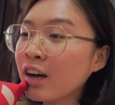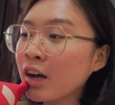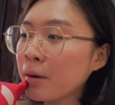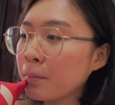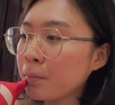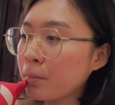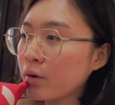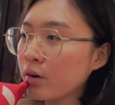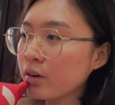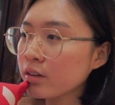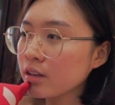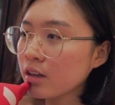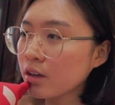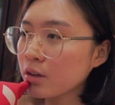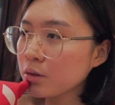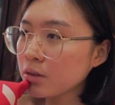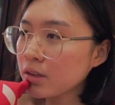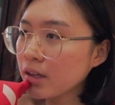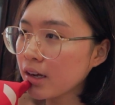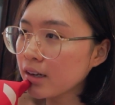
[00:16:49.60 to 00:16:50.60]
I'm bored,
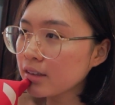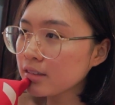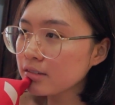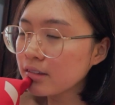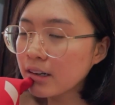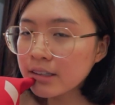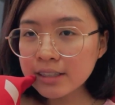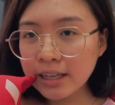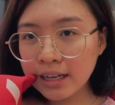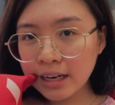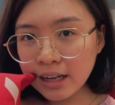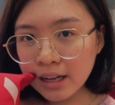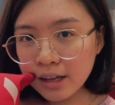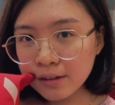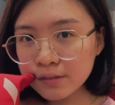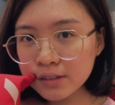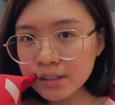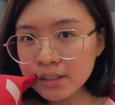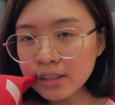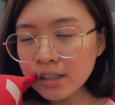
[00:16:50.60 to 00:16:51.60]
can you tell that I
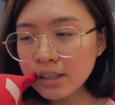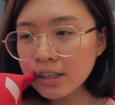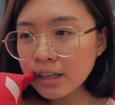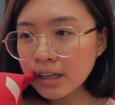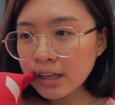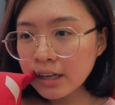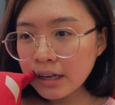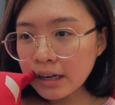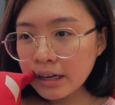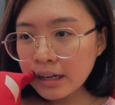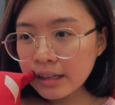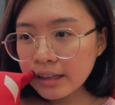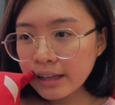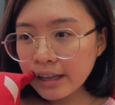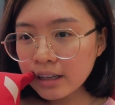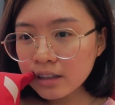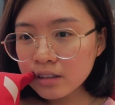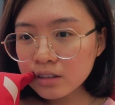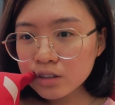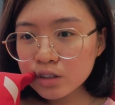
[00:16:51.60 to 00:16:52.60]
haven't
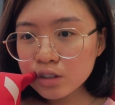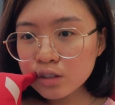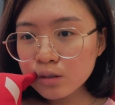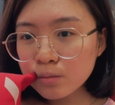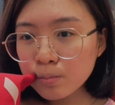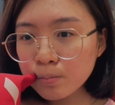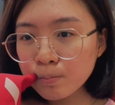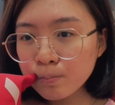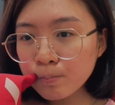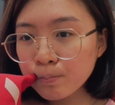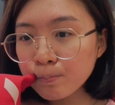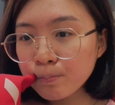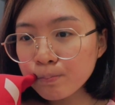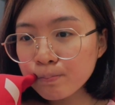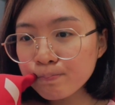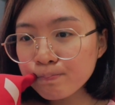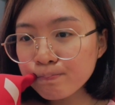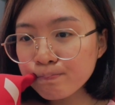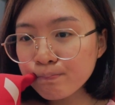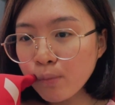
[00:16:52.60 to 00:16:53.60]
like
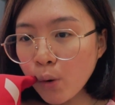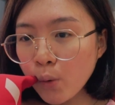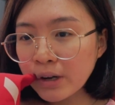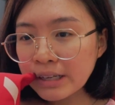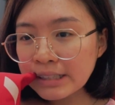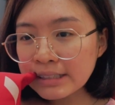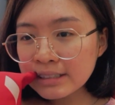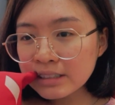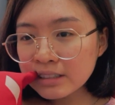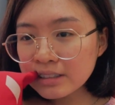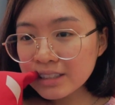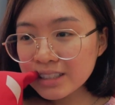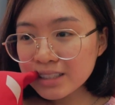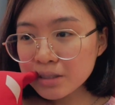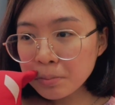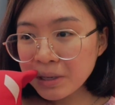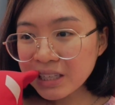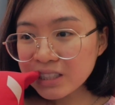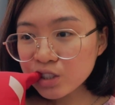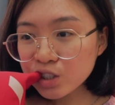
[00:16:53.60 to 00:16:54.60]
spoken
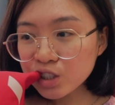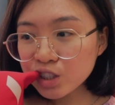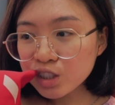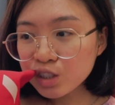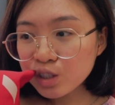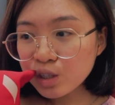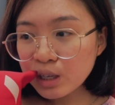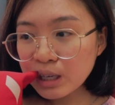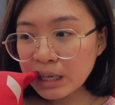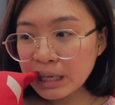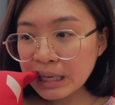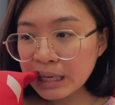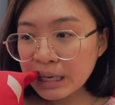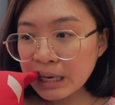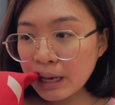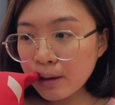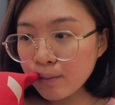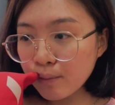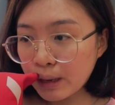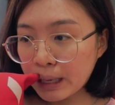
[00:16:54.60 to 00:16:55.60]
this much
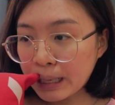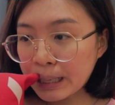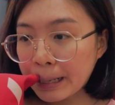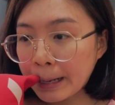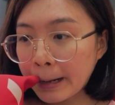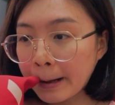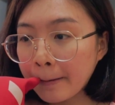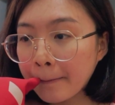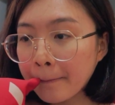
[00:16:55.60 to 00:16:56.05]
in a week?